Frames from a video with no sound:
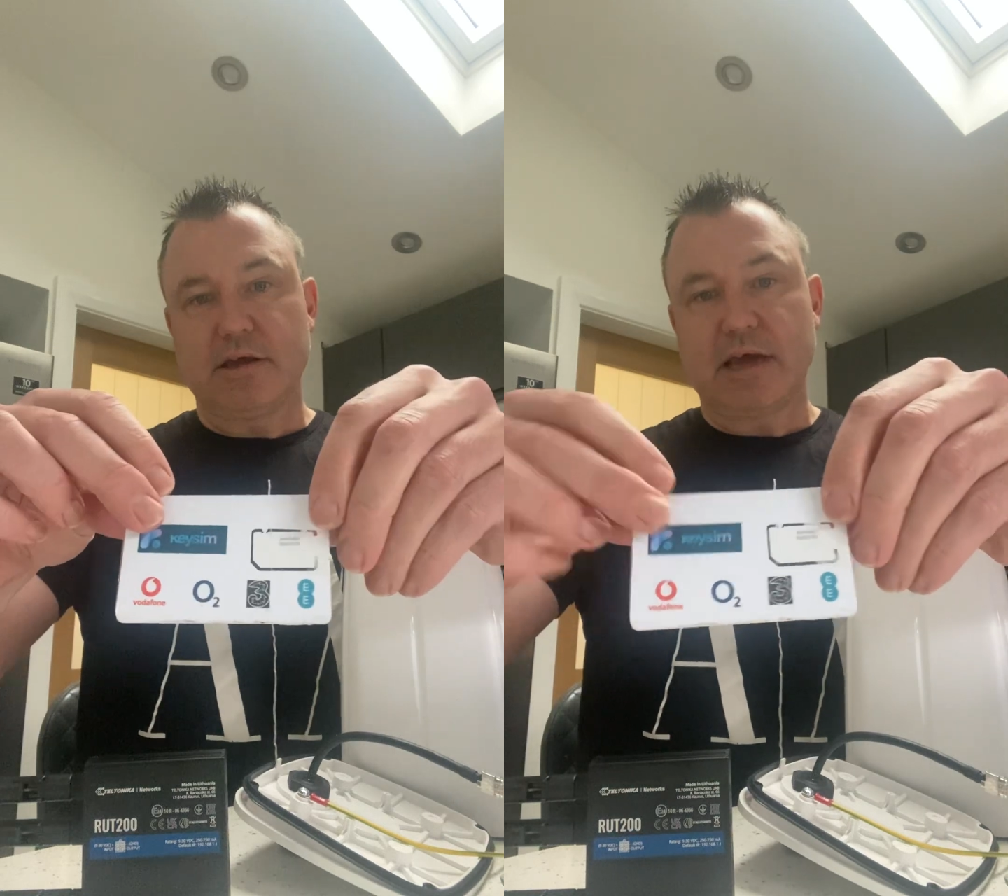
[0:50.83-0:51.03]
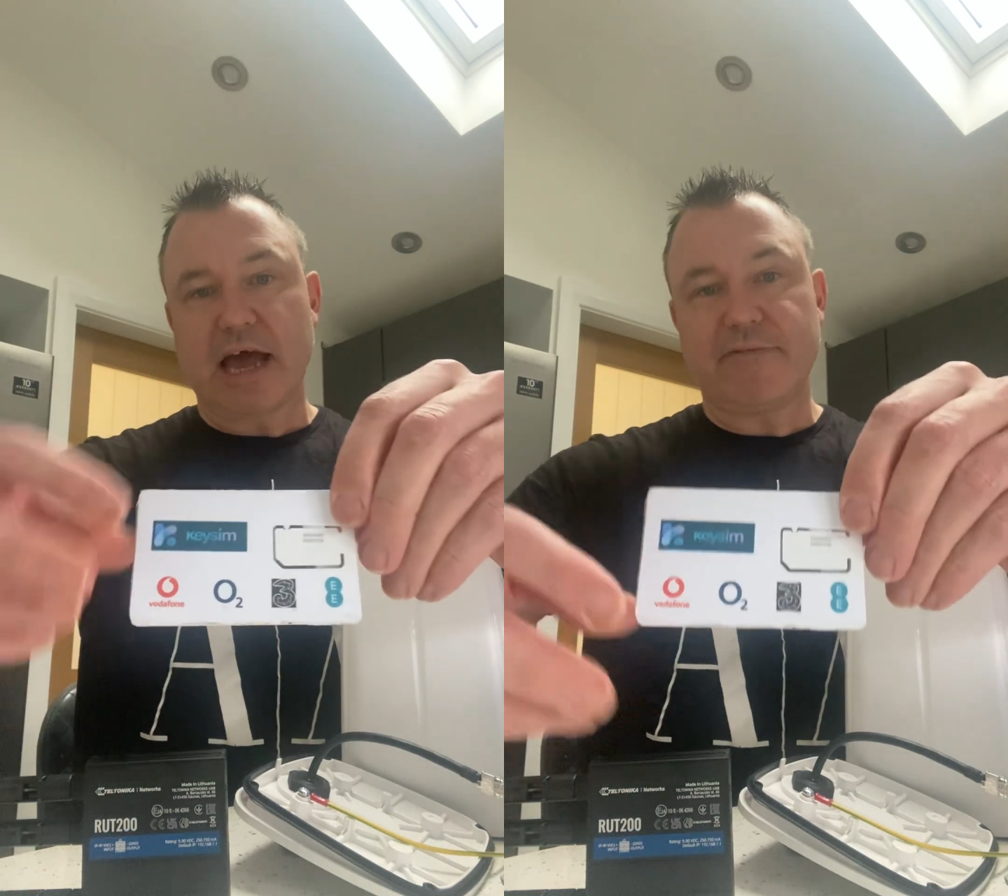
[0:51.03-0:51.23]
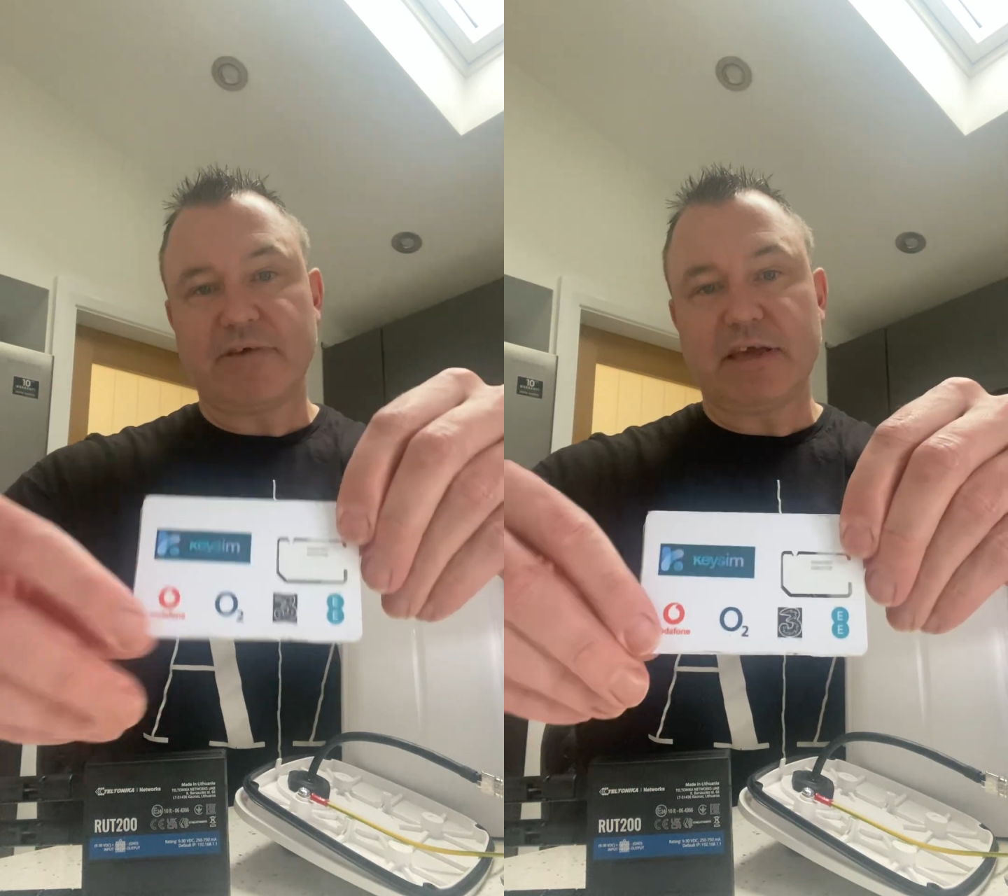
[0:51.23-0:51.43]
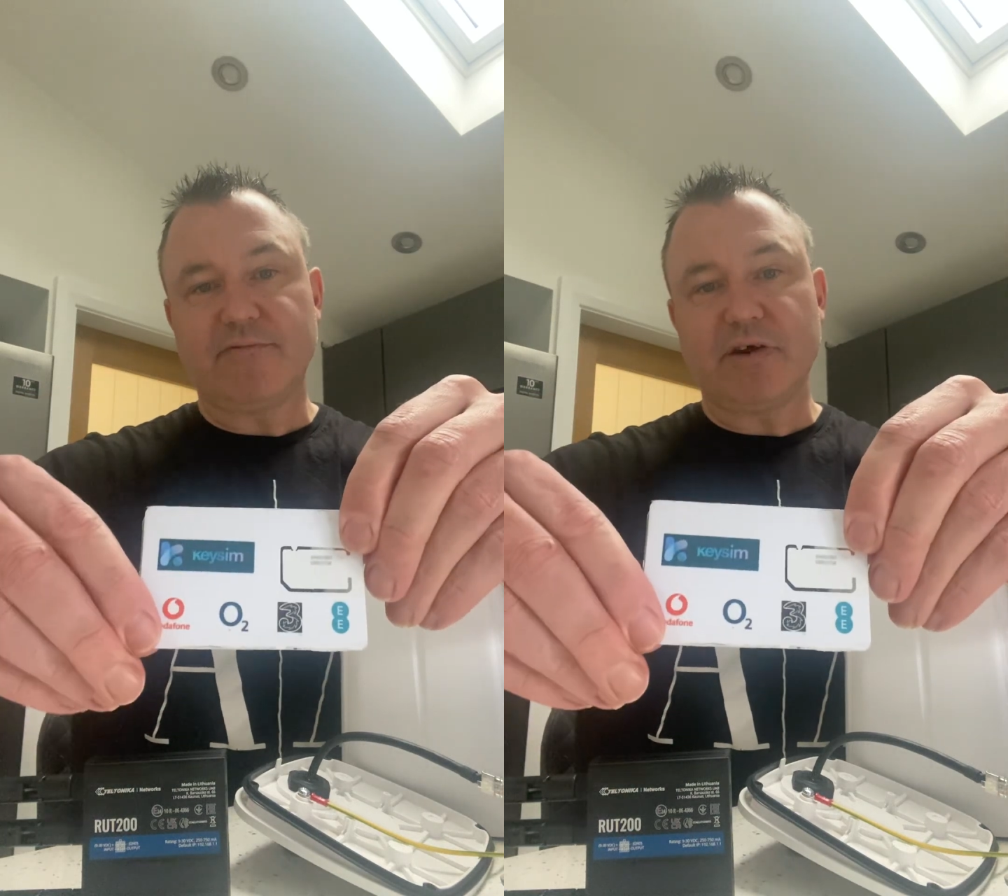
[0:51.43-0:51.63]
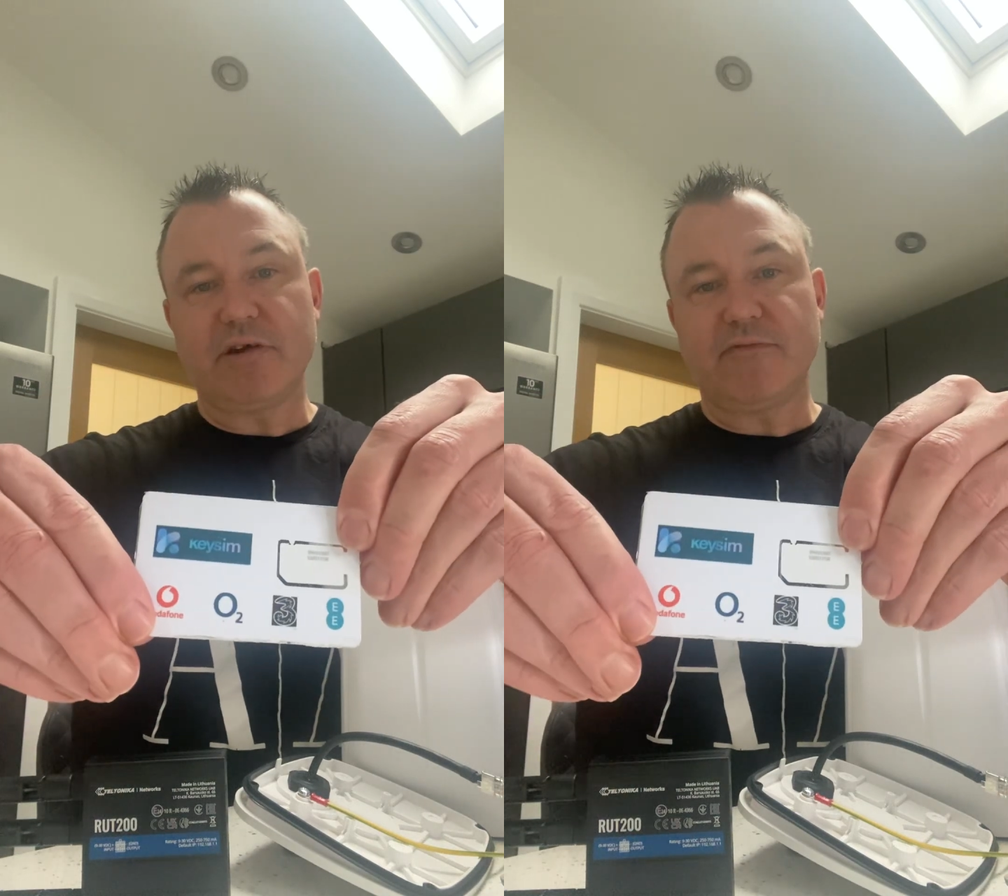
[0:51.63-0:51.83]
having
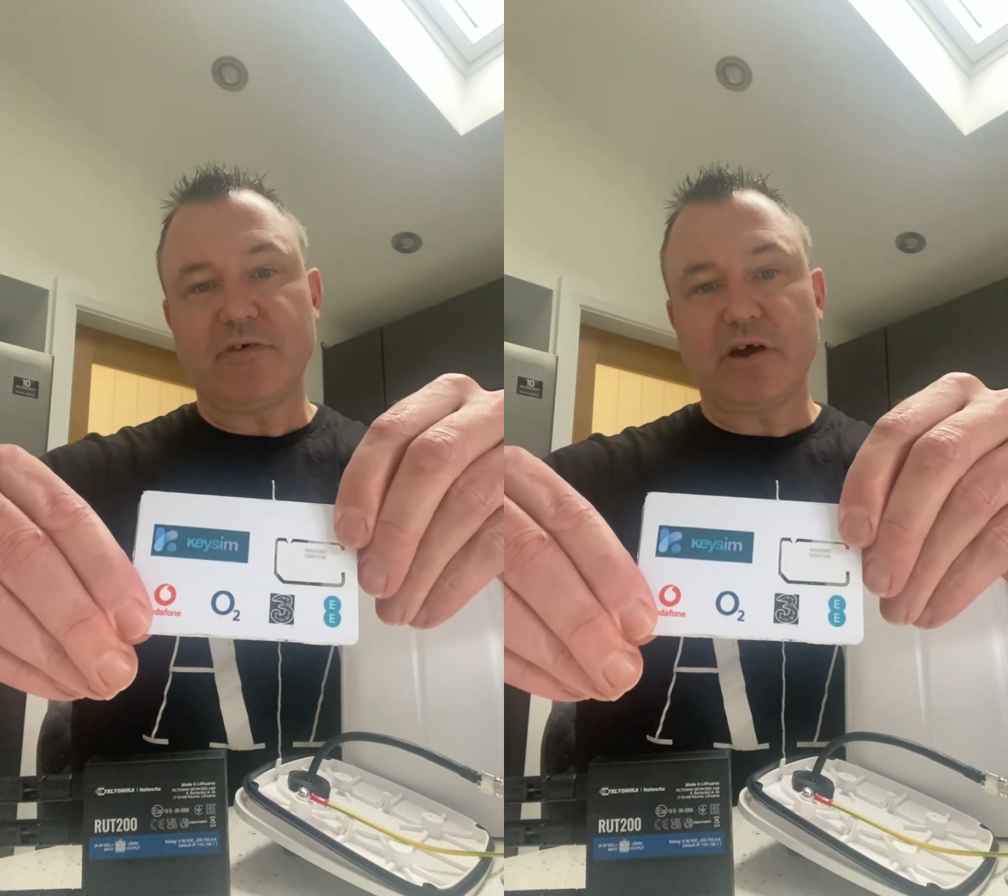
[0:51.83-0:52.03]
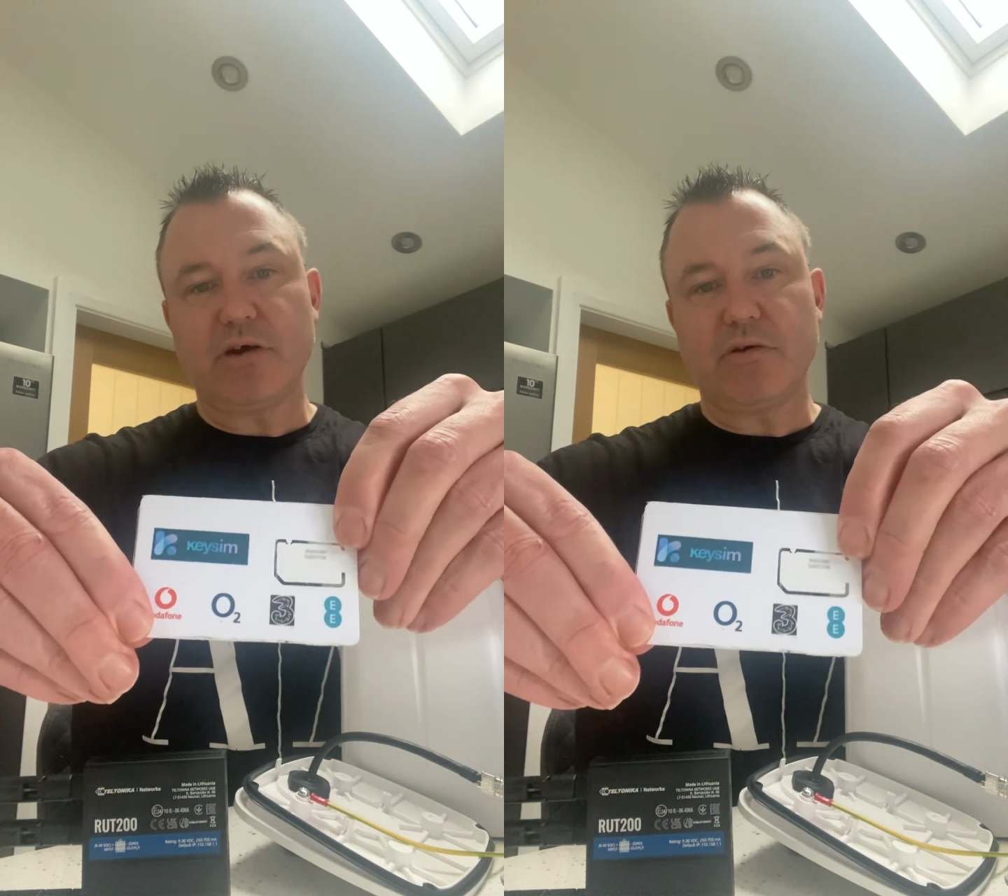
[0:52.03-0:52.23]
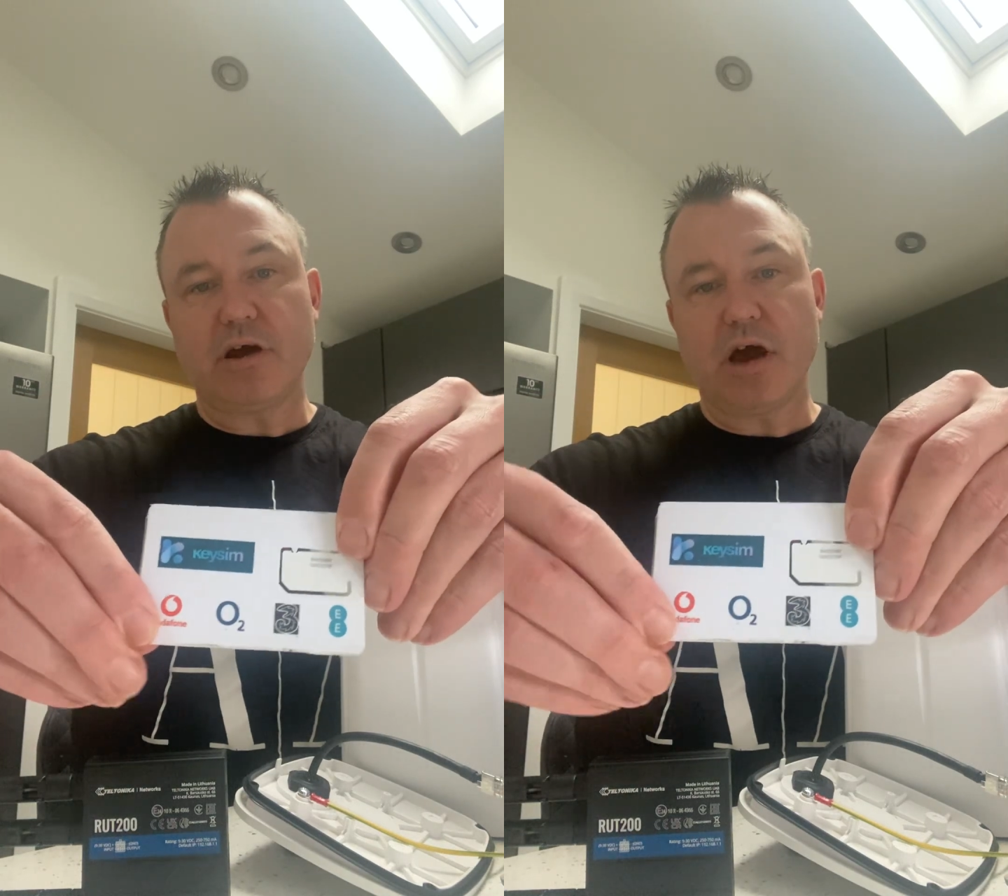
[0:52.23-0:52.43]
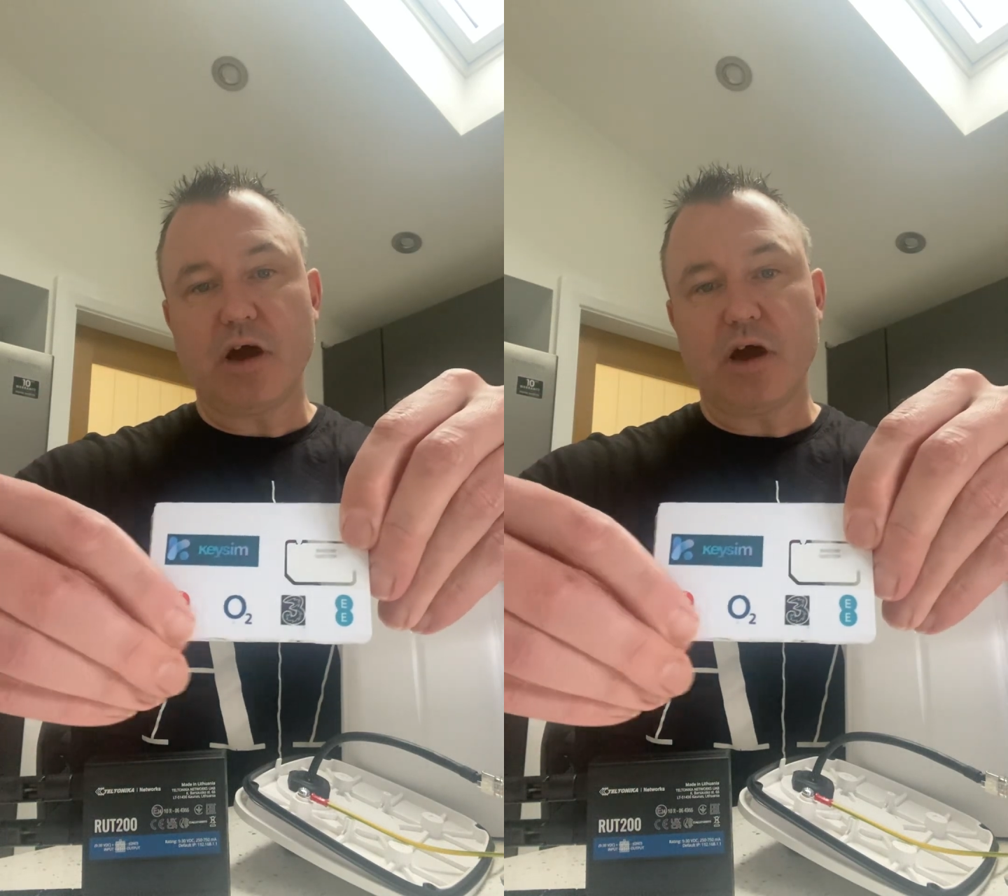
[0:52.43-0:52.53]
Vodafone,